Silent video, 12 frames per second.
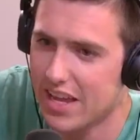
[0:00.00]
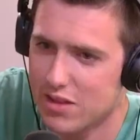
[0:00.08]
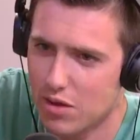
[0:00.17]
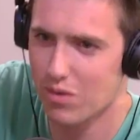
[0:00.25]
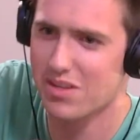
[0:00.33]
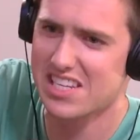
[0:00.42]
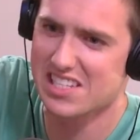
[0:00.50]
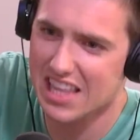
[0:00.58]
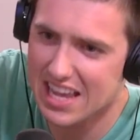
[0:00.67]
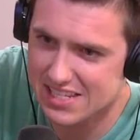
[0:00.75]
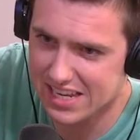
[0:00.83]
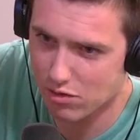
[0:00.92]
and it was his.
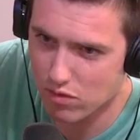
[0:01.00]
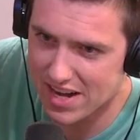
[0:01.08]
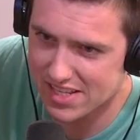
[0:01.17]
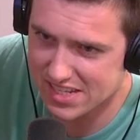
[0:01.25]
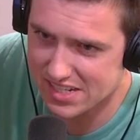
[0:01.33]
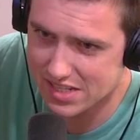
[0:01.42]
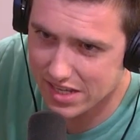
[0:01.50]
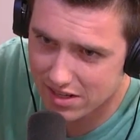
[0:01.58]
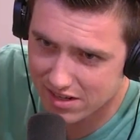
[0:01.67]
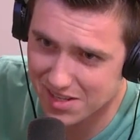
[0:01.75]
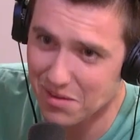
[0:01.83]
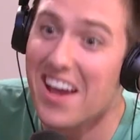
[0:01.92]
It's like
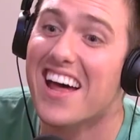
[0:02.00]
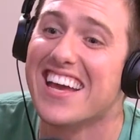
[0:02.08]
Renazinski or something.